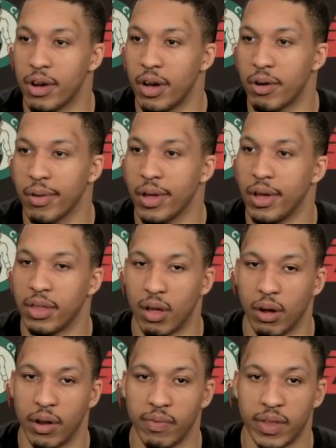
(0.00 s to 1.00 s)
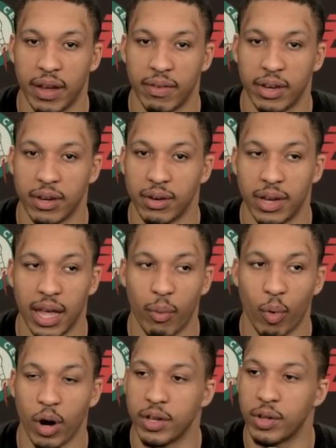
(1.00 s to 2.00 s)
You know, they they they
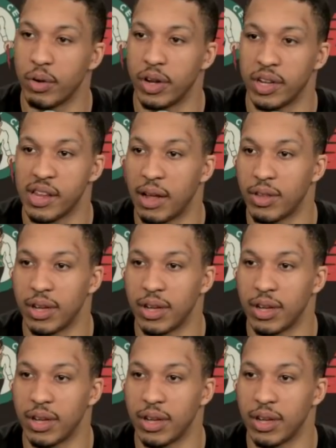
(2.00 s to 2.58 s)
worked throughout